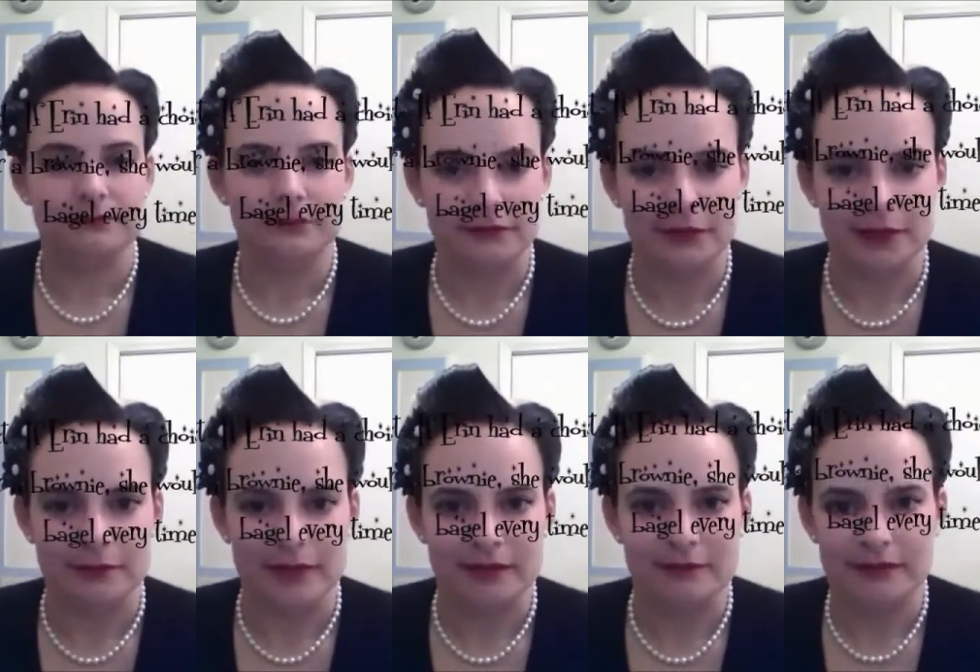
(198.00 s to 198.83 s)

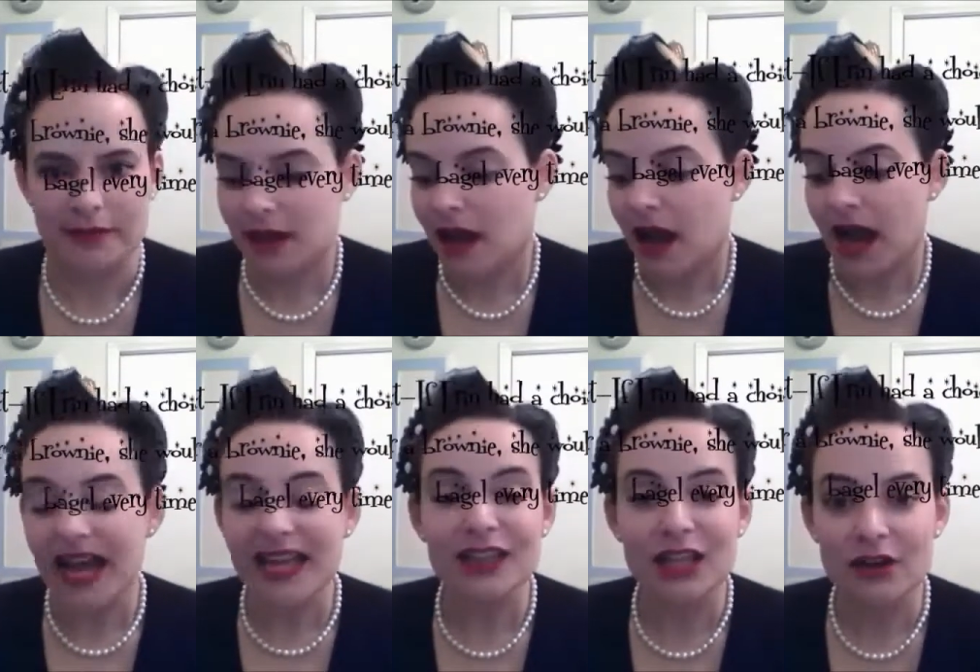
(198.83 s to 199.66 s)
Trust me.
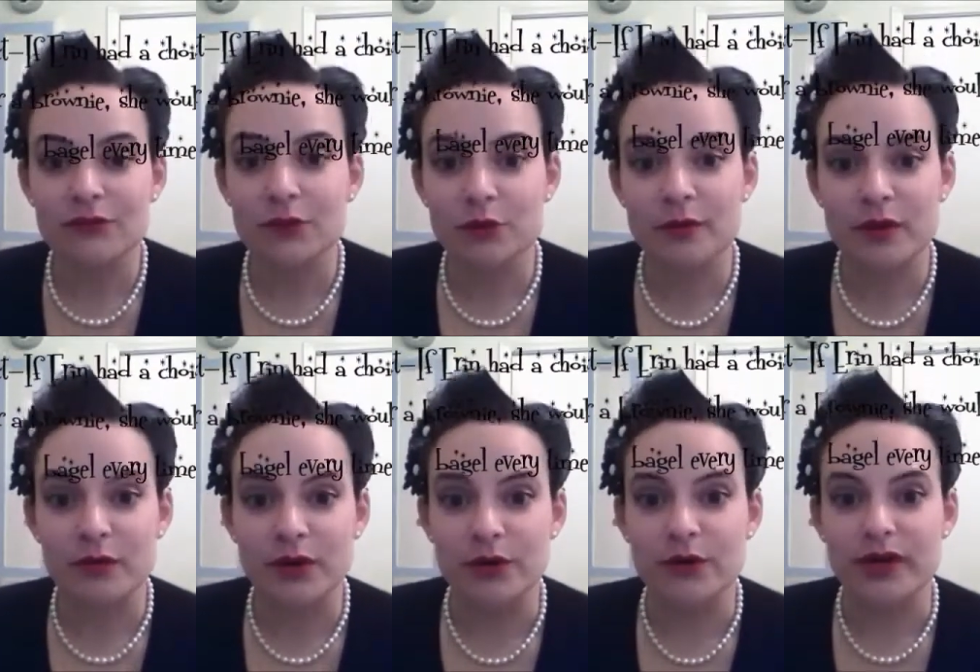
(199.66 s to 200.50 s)
I love Ruby
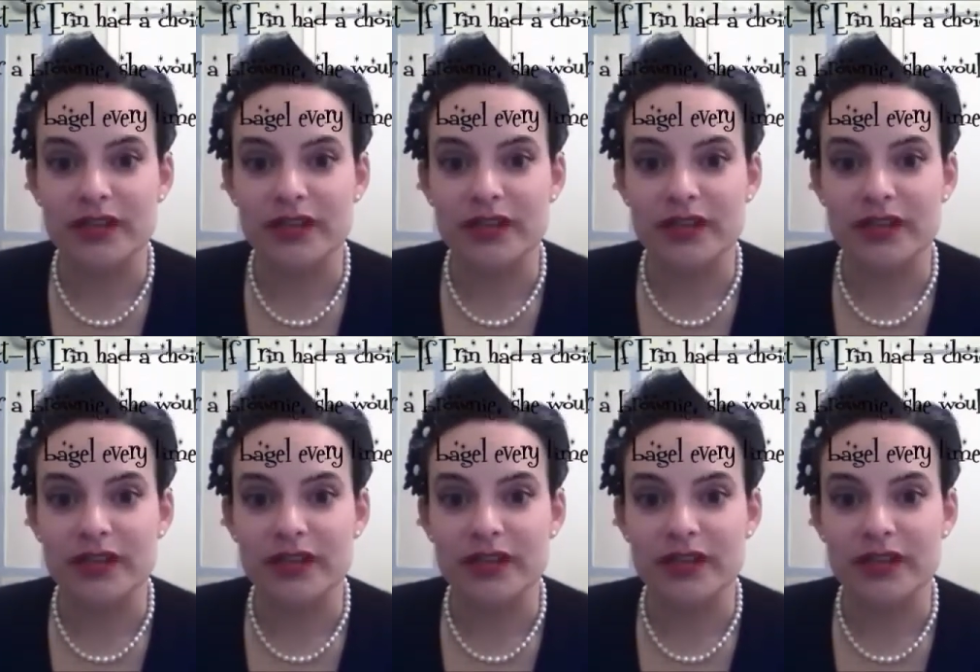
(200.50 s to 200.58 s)
Woo.